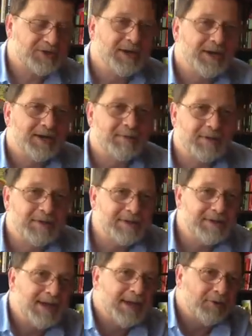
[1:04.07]
time in
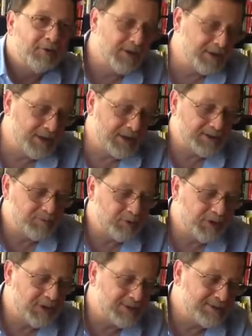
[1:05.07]
the Adirondacks
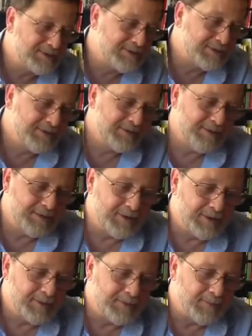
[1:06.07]
because
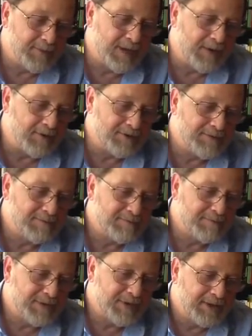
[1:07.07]
they're
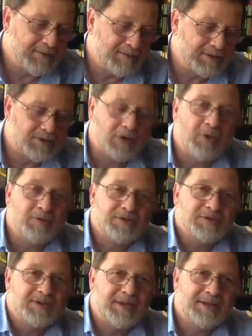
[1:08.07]
as close
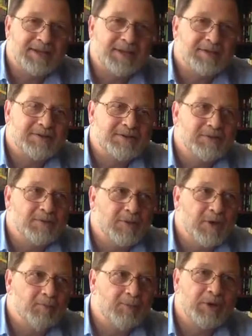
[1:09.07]
as I can get to
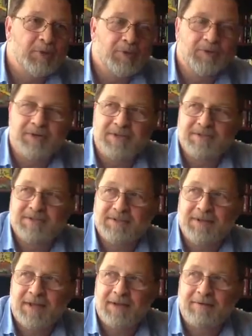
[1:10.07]
big wilderness
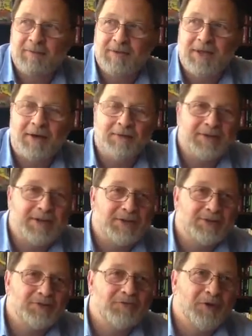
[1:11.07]
and without getting
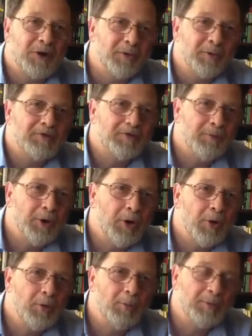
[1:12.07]
too far away from
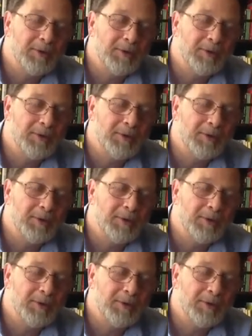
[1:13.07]
home.